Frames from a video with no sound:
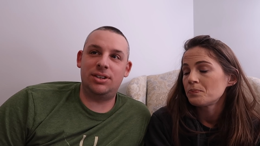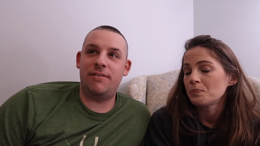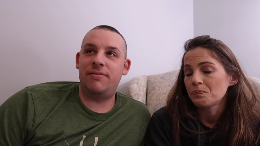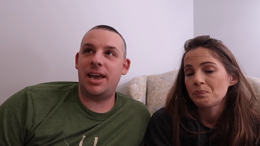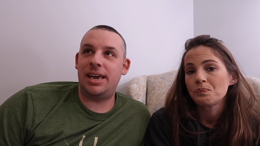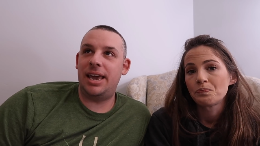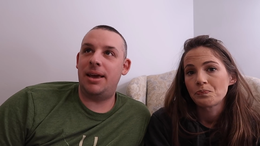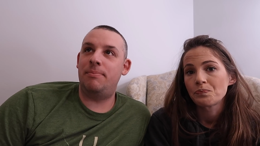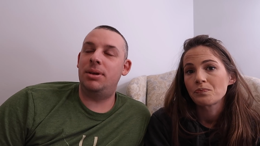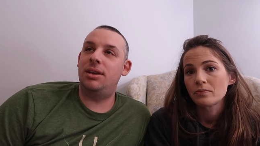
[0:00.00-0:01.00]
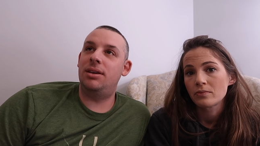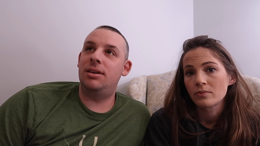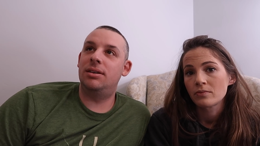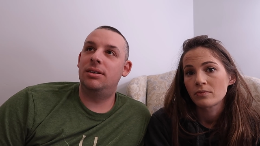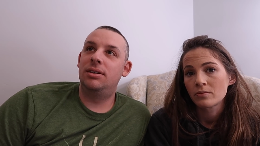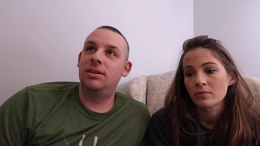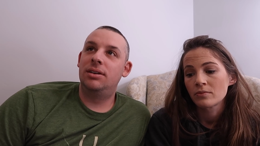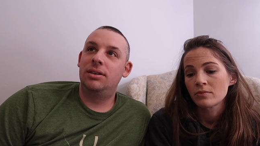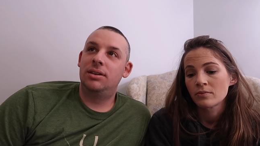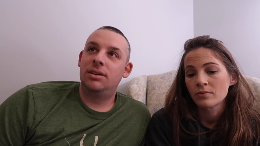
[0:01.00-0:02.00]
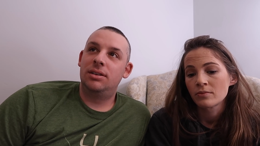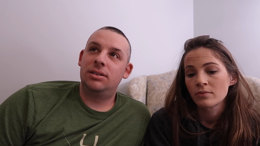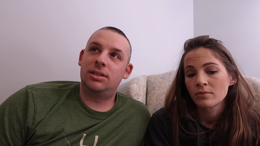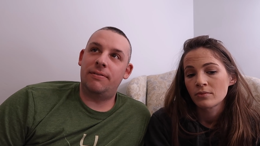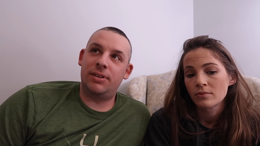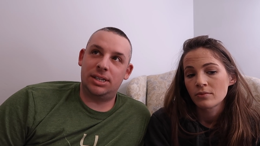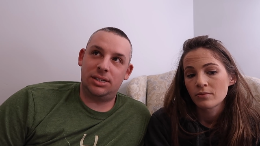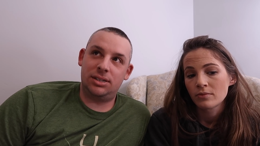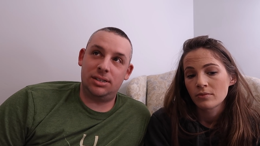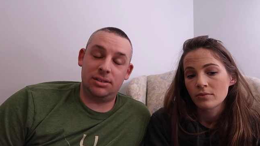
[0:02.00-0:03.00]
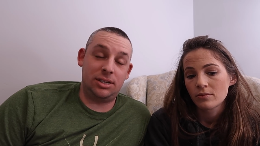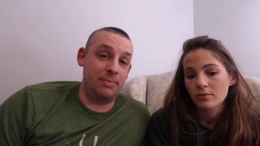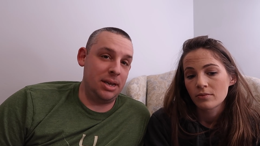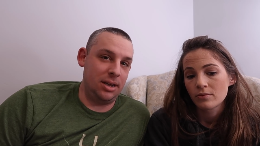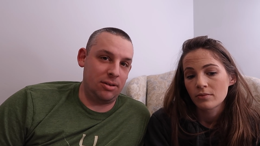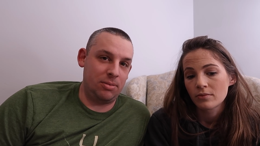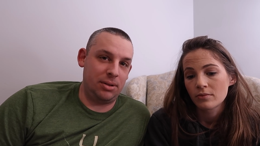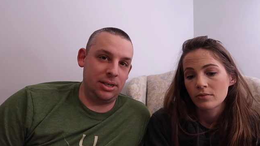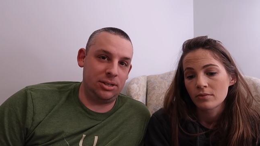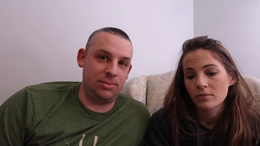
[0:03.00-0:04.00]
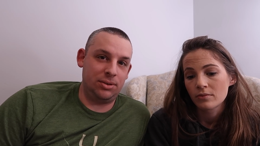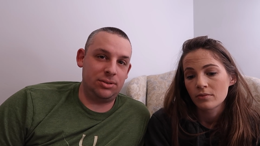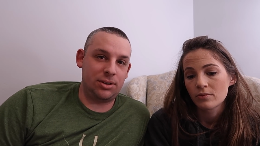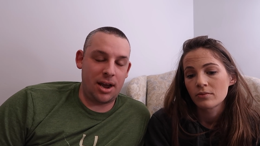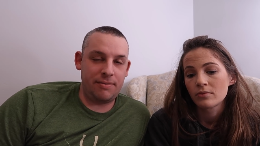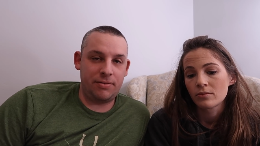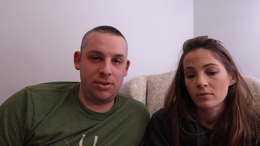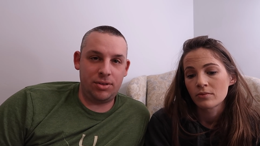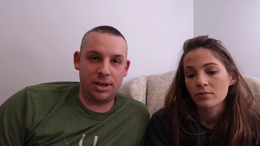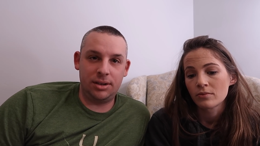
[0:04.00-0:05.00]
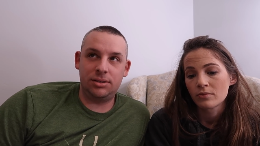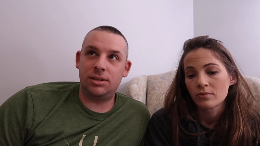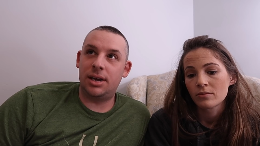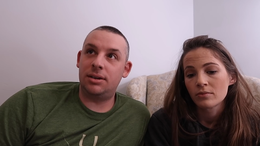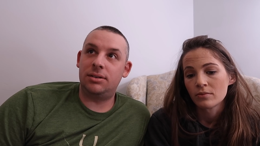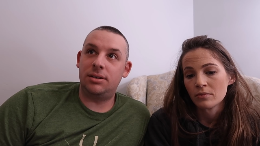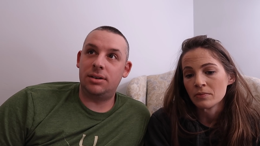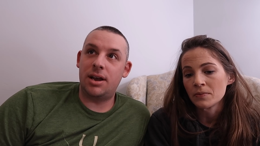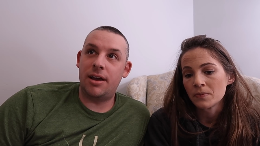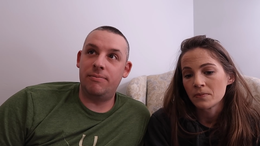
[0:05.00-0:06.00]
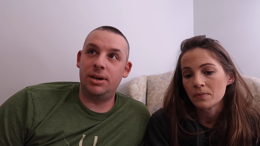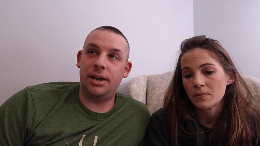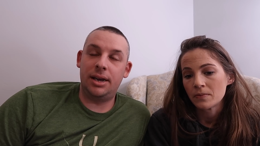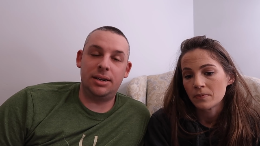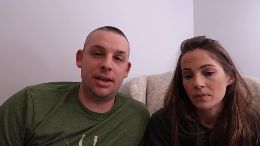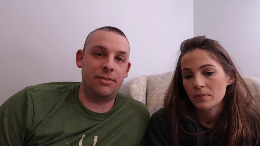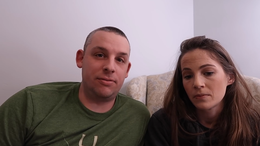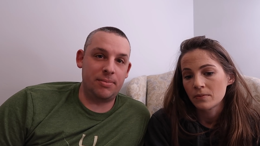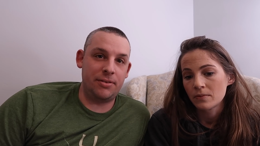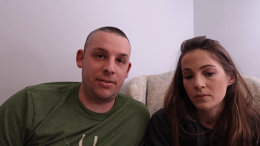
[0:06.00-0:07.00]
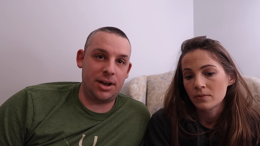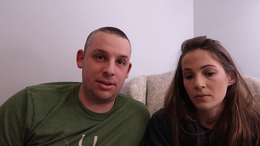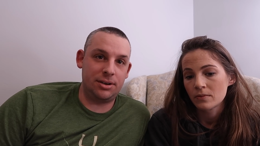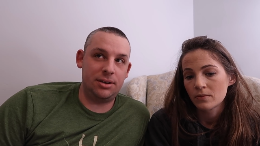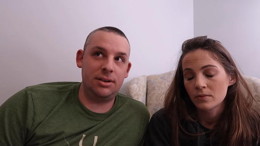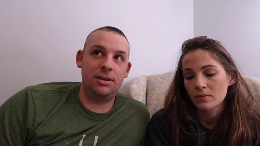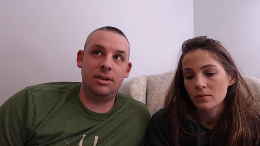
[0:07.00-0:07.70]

Speaker 1: Stuff that can't be, stuff that's to me irreplaceable. There's, I have a few things that have been handed down from my father,